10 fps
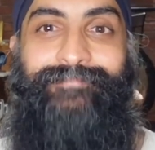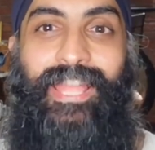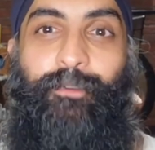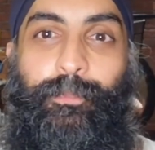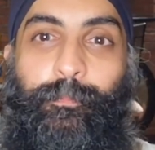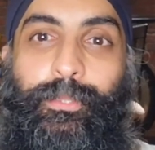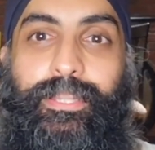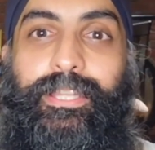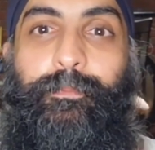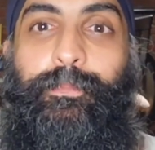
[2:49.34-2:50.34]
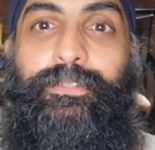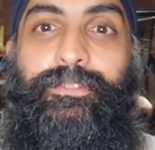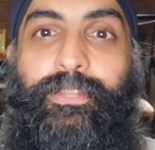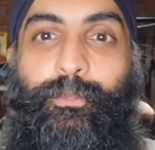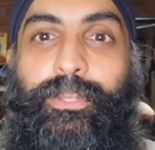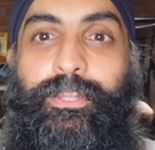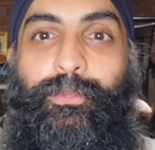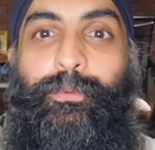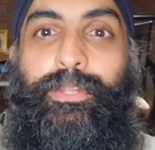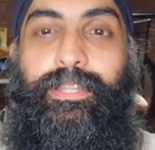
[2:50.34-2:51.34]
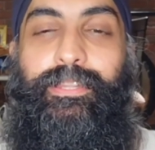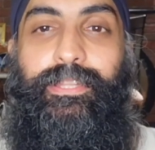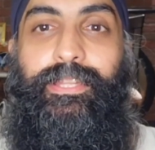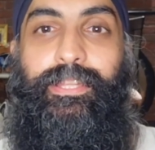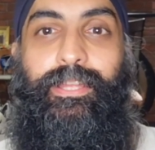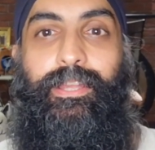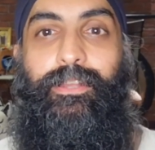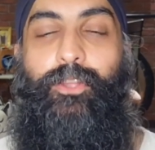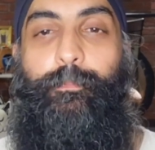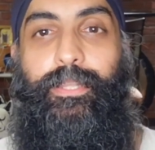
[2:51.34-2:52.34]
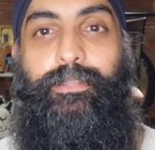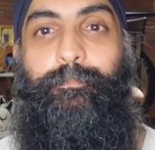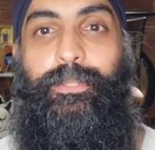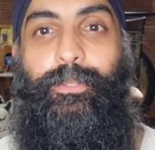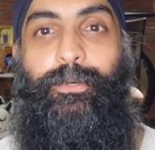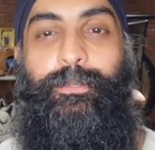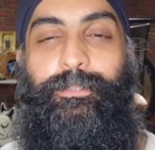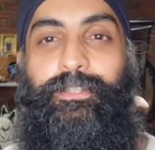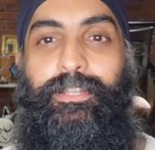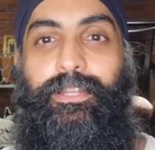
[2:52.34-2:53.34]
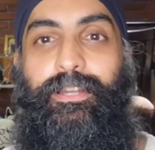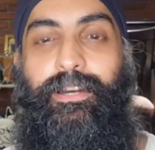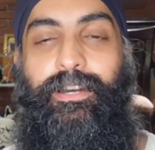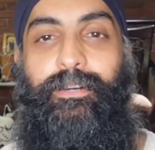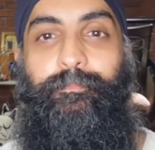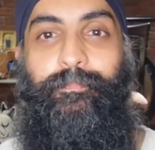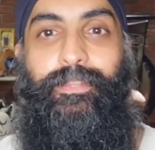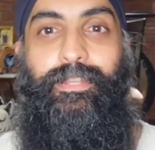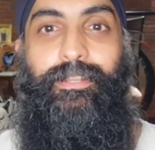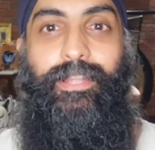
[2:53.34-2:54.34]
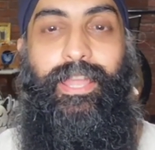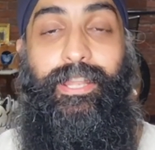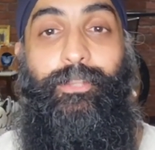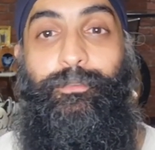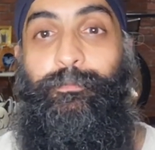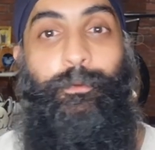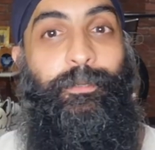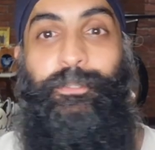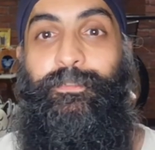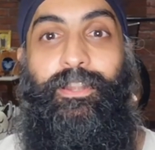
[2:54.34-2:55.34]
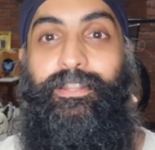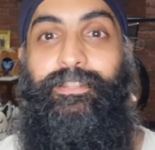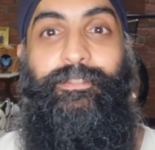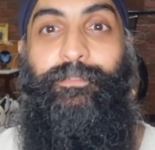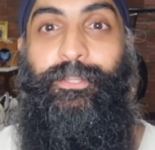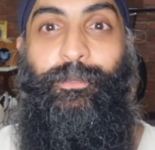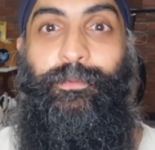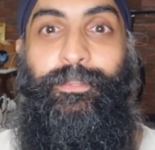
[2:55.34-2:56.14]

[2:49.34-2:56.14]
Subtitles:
I will put the numbers that you can do in the comment below. And I look forward to starting this video with